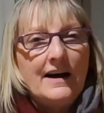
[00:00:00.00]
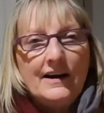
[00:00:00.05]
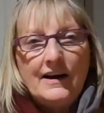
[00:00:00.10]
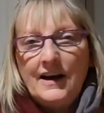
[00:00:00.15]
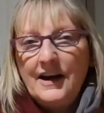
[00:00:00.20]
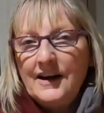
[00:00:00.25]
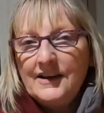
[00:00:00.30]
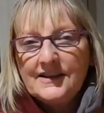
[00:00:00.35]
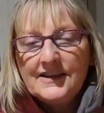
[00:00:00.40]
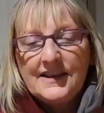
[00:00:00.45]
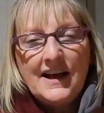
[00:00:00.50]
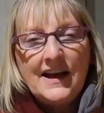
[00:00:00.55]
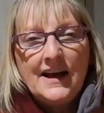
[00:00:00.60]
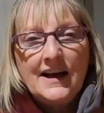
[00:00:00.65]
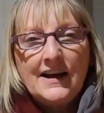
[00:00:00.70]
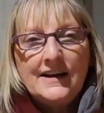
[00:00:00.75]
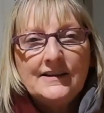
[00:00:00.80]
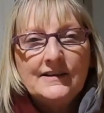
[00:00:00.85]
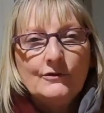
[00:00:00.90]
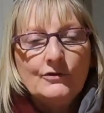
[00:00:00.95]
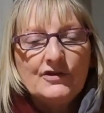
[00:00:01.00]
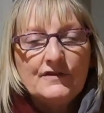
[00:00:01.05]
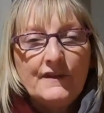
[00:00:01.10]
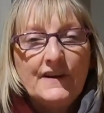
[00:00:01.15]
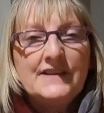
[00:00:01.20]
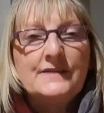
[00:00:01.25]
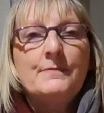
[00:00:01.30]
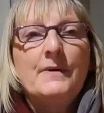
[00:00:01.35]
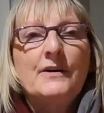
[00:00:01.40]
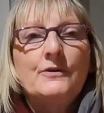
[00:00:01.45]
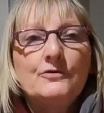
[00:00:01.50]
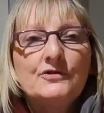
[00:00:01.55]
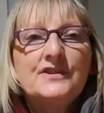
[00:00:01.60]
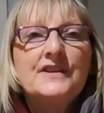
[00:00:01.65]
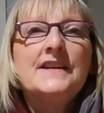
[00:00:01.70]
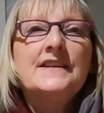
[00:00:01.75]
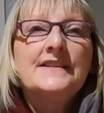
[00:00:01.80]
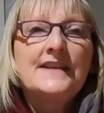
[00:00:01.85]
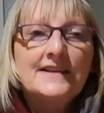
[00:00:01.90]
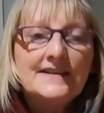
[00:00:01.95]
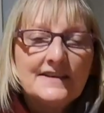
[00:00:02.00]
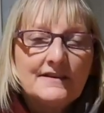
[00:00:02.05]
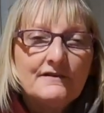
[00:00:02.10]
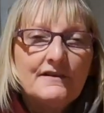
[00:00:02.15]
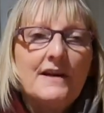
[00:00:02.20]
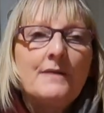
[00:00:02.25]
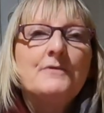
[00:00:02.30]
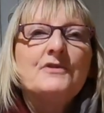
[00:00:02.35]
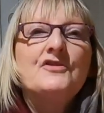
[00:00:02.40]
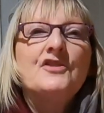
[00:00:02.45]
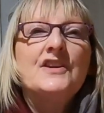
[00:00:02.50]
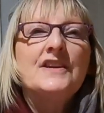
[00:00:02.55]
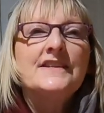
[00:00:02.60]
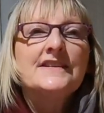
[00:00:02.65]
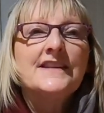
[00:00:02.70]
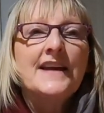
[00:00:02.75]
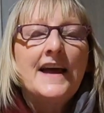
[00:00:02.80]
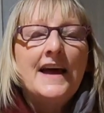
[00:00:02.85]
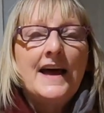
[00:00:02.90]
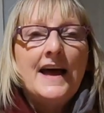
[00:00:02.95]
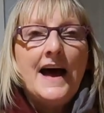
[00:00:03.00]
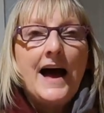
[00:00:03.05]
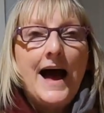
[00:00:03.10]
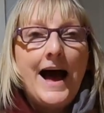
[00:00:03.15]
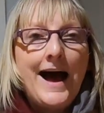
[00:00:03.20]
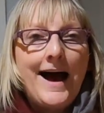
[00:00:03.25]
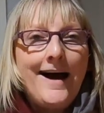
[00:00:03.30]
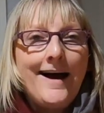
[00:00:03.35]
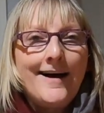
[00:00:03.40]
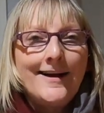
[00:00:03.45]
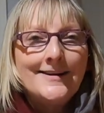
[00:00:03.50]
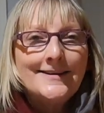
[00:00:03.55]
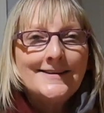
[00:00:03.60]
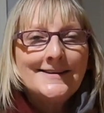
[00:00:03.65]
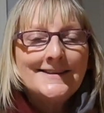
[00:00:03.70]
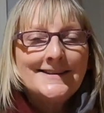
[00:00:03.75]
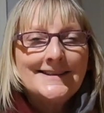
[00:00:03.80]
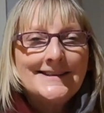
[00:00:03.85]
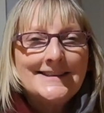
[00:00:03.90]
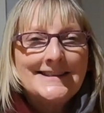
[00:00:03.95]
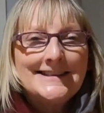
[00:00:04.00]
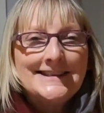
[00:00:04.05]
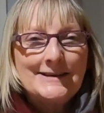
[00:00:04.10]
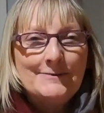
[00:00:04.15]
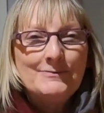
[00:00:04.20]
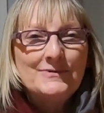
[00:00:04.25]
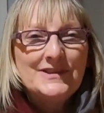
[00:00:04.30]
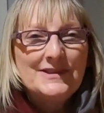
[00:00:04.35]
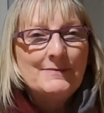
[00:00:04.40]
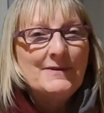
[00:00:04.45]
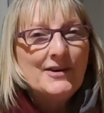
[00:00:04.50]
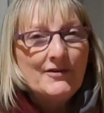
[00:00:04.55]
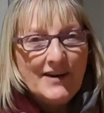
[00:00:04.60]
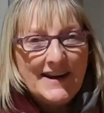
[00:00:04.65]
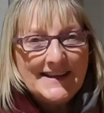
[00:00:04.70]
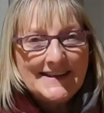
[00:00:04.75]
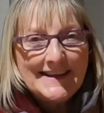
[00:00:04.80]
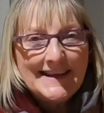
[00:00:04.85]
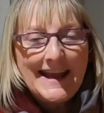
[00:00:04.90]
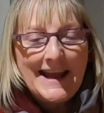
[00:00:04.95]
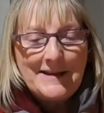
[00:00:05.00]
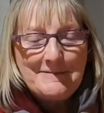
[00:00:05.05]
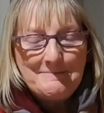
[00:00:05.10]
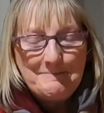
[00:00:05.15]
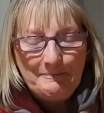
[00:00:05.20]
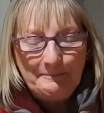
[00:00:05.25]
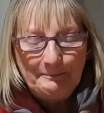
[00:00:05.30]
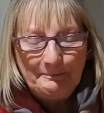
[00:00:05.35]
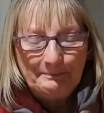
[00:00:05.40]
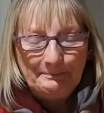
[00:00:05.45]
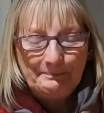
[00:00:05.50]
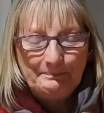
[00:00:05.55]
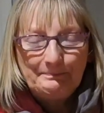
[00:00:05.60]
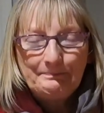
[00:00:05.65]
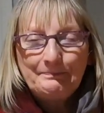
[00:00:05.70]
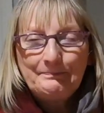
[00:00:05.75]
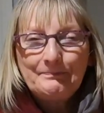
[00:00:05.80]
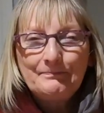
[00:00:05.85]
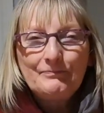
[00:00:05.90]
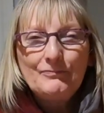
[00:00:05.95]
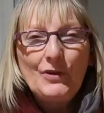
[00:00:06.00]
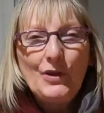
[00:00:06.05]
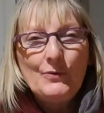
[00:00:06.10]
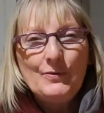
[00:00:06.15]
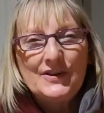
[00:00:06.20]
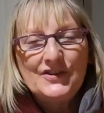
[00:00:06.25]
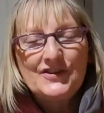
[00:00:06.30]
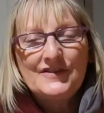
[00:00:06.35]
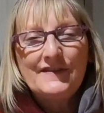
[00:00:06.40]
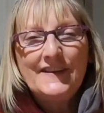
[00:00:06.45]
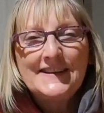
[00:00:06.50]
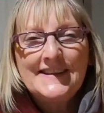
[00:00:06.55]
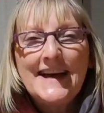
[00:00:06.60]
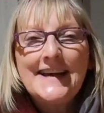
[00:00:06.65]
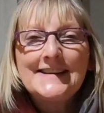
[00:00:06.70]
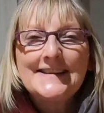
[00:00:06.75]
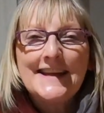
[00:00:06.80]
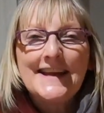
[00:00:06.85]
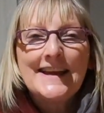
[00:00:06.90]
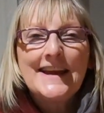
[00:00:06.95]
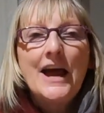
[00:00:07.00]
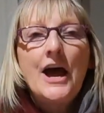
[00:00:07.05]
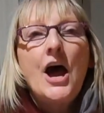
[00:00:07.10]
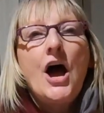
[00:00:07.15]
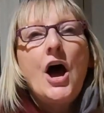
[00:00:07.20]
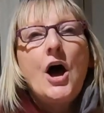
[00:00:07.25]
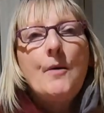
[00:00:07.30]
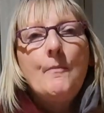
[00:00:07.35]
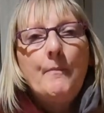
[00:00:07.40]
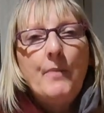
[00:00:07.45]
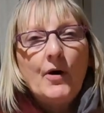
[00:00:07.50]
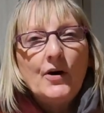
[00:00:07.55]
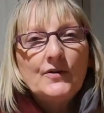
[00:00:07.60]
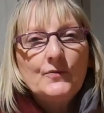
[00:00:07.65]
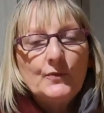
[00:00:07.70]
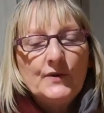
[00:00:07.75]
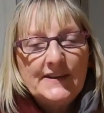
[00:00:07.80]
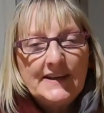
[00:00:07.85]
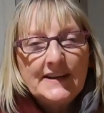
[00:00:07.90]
Has had lots of antibiotics, anti-inflammatories, and seems to be great again, which is fantastic. But we